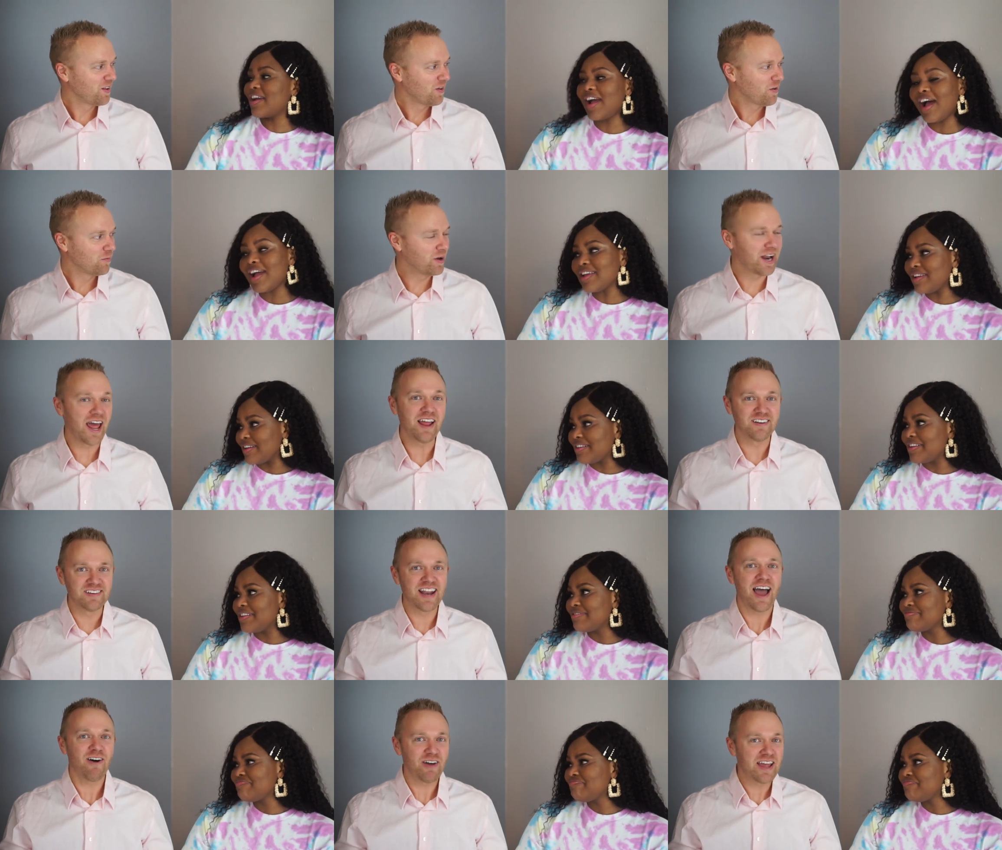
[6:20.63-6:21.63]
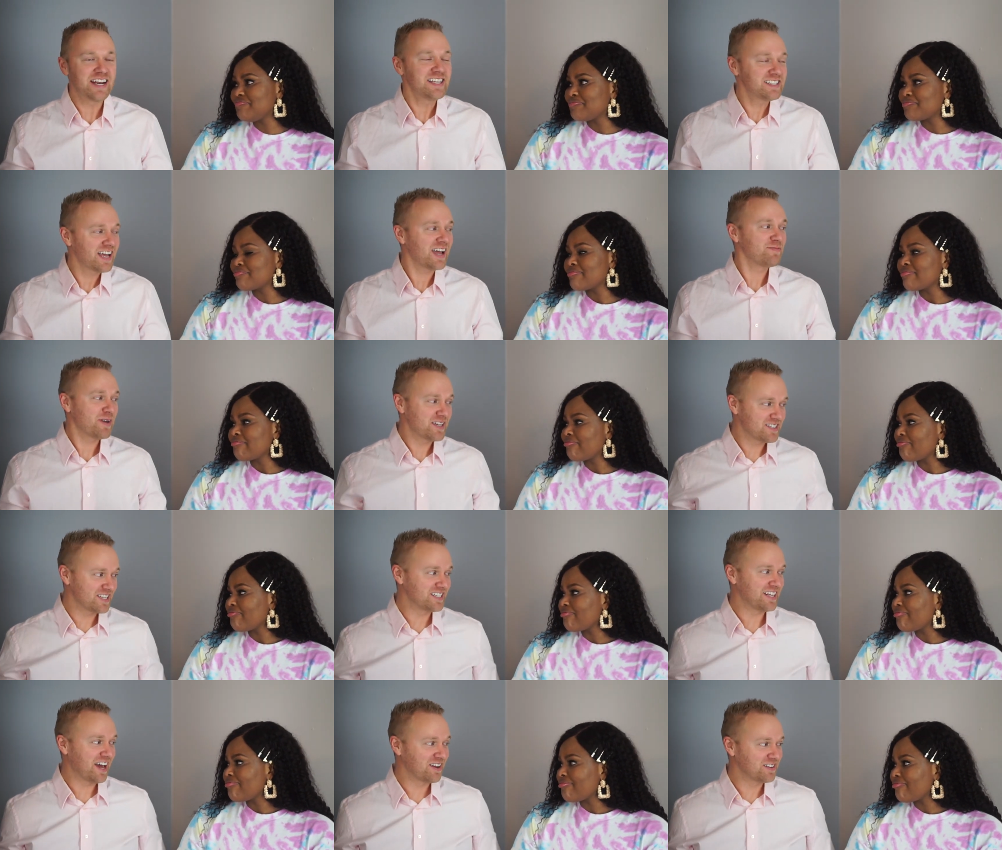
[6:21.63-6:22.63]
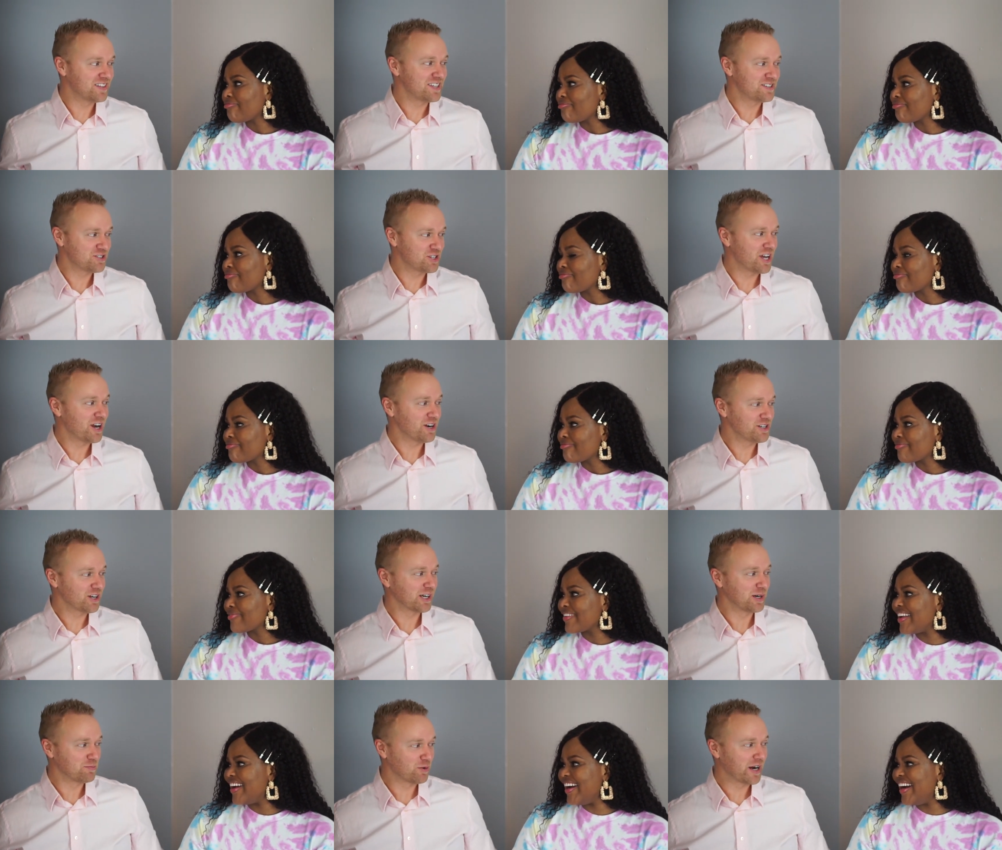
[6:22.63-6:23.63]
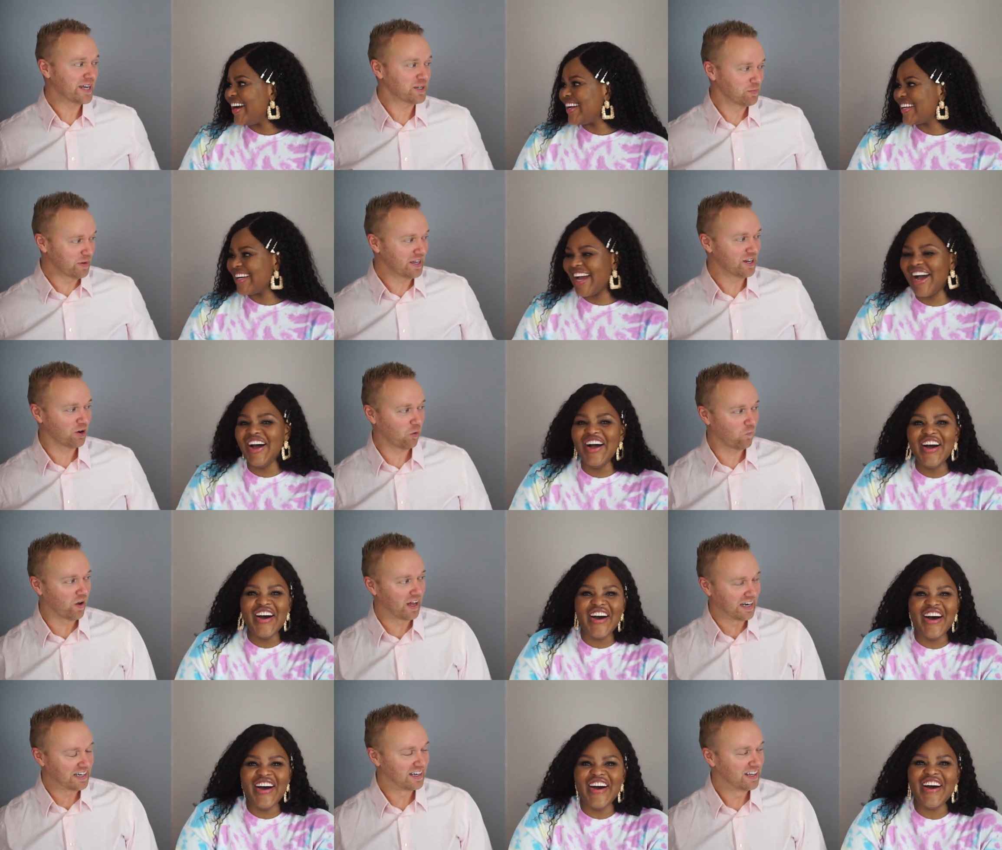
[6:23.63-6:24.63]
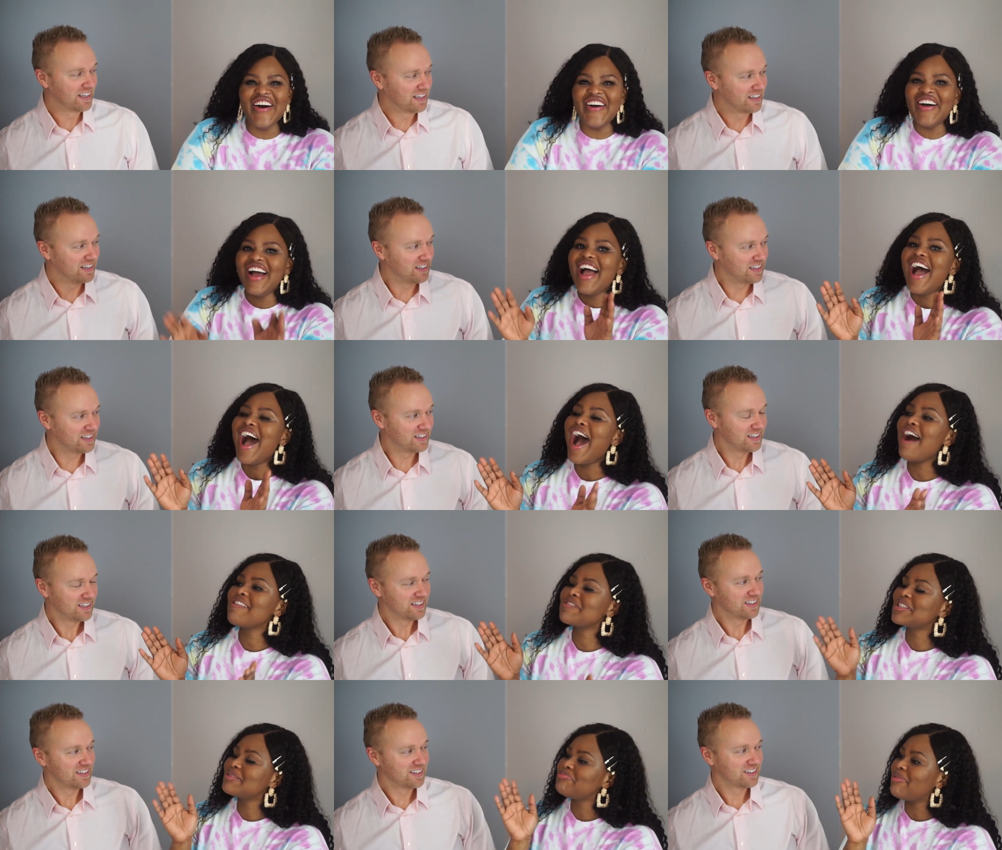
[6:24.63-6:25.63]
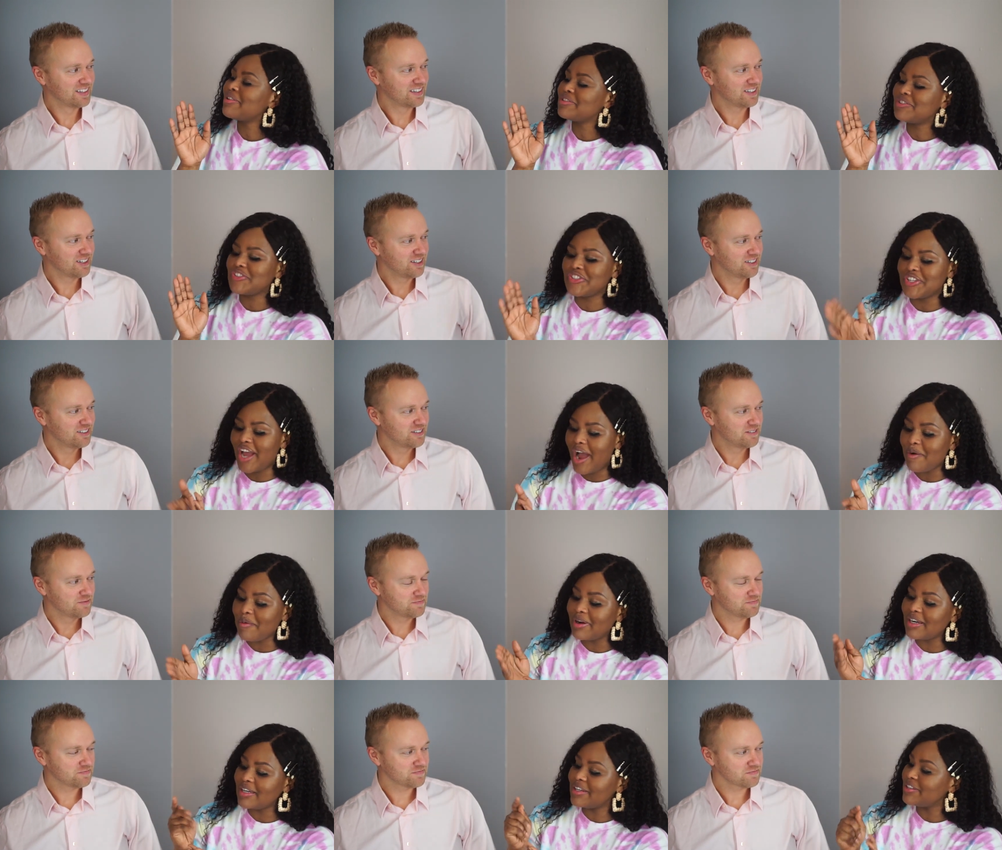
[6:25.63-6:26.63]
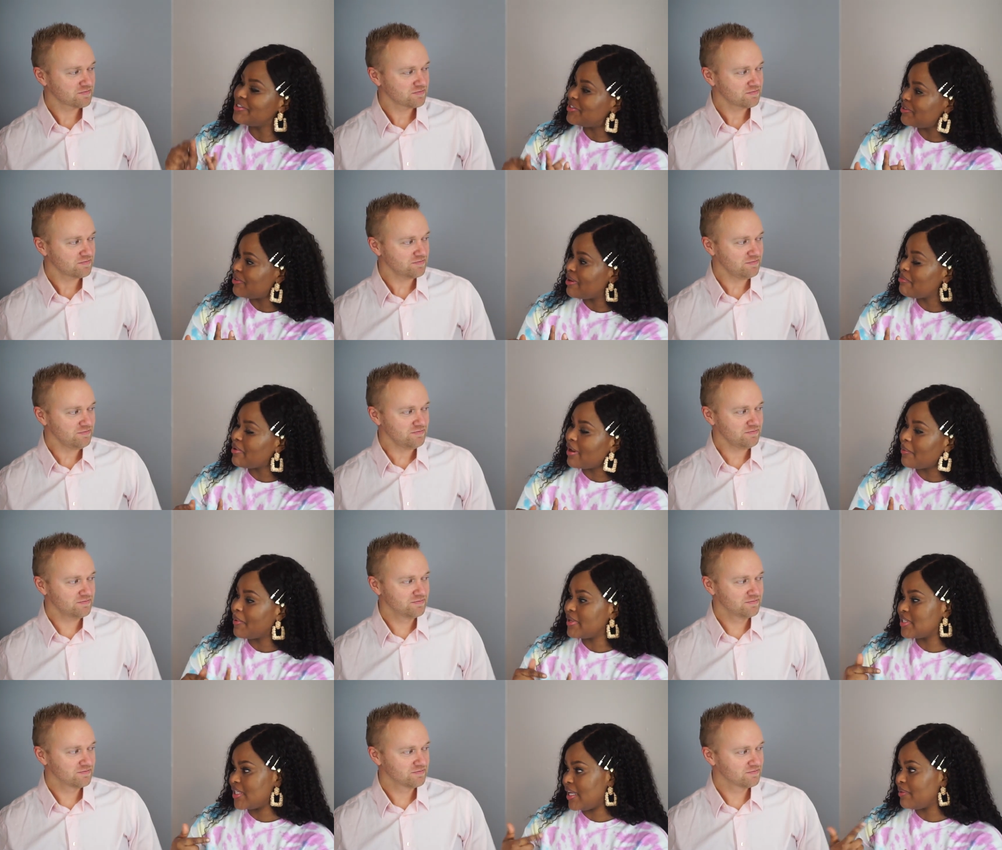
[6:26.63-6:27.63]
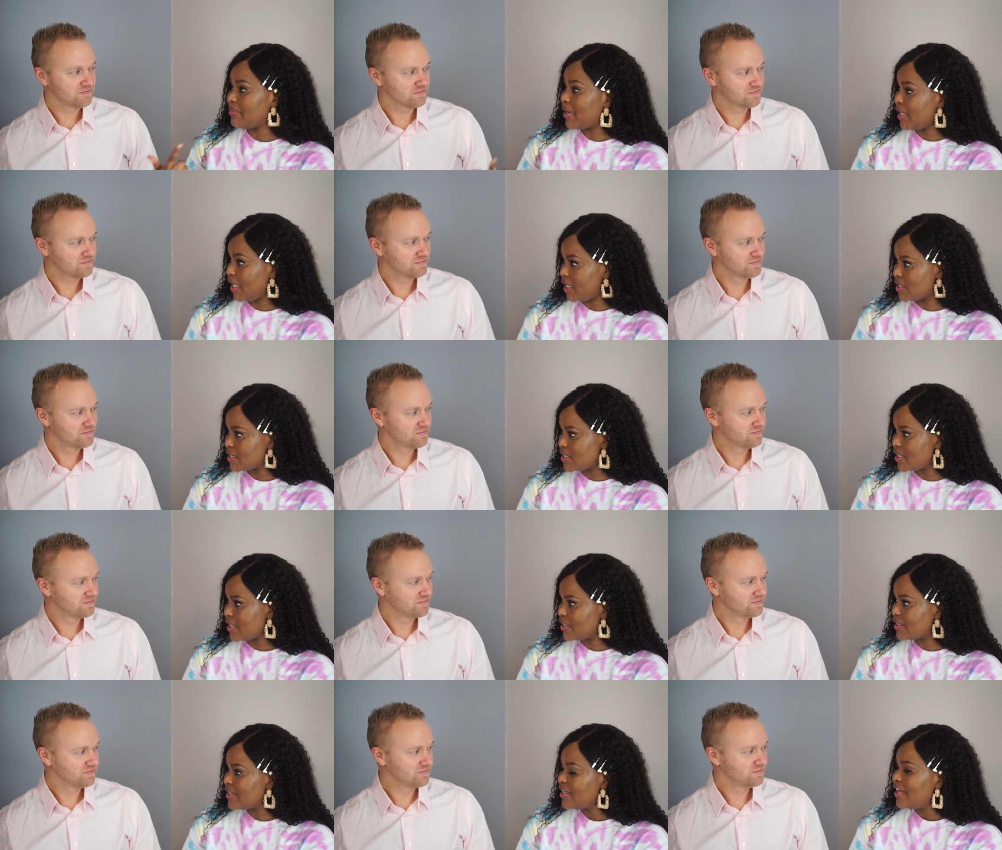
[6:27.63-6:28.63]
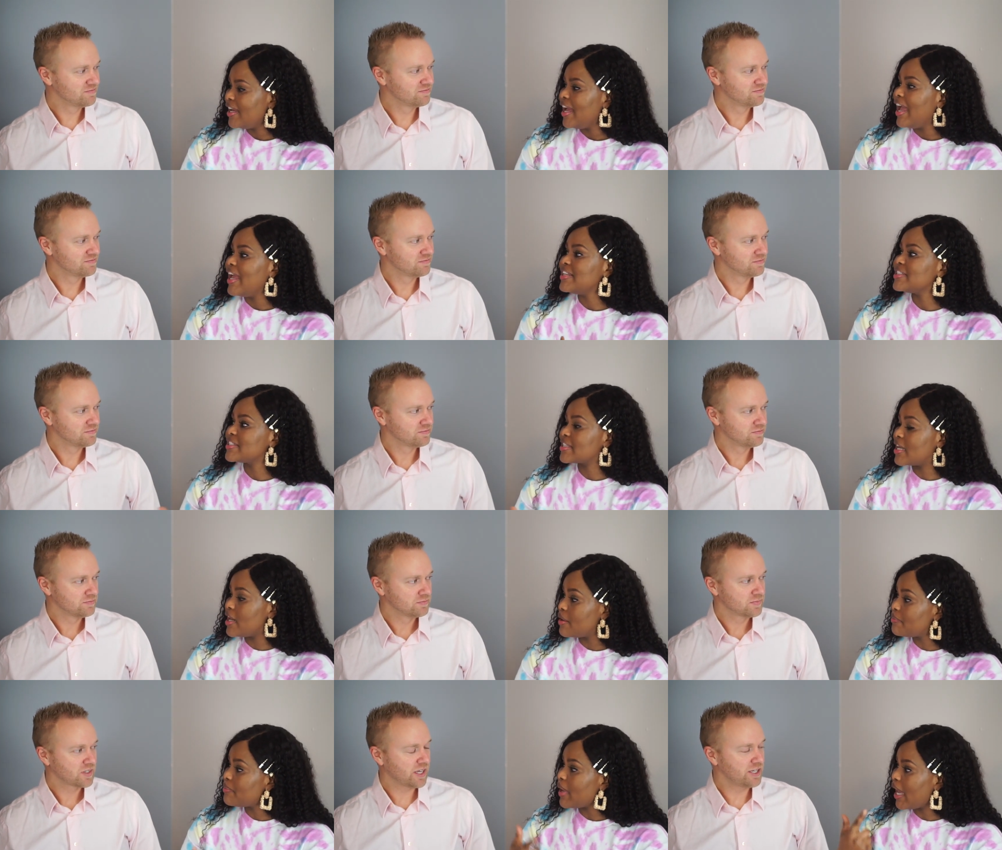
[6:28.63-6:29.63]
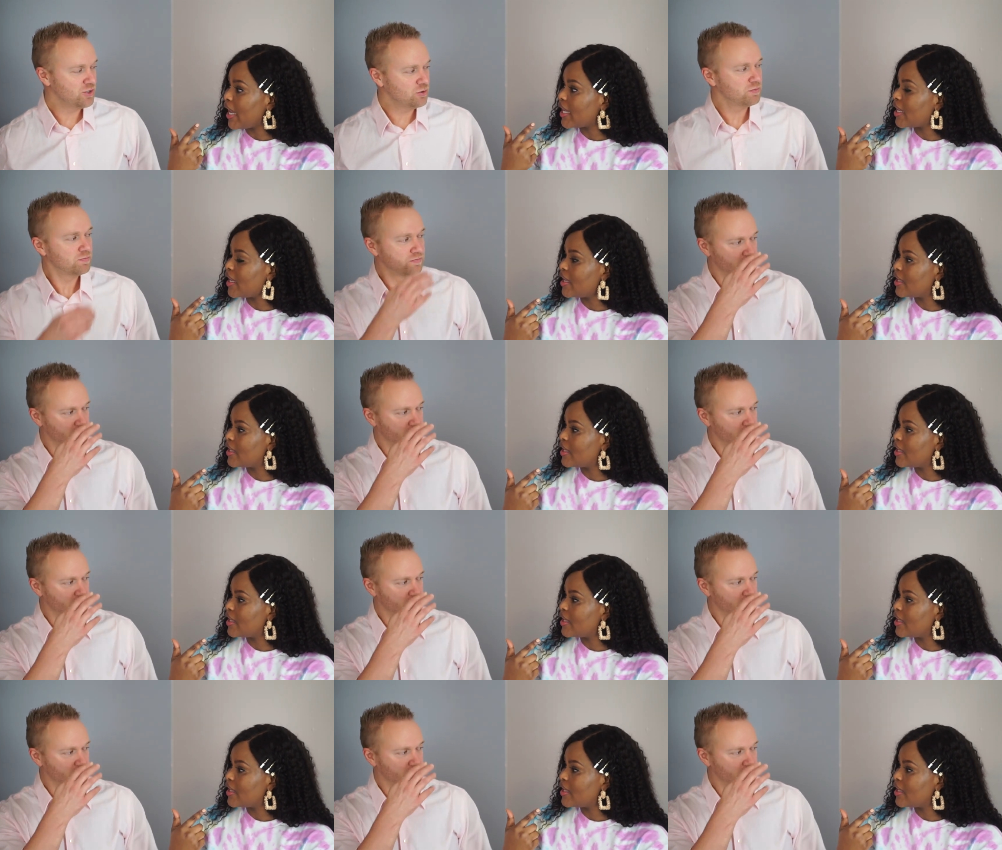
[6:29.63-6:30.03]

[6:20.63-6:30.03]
Speaker 1: got
Speaker 2: but you. Now, anytime I sit down in this chair, you're going to prank me? I
Speaker 1: was supposed to, I wanted to do it when I went to get my nails done and just come back.
Speaker 2: Can you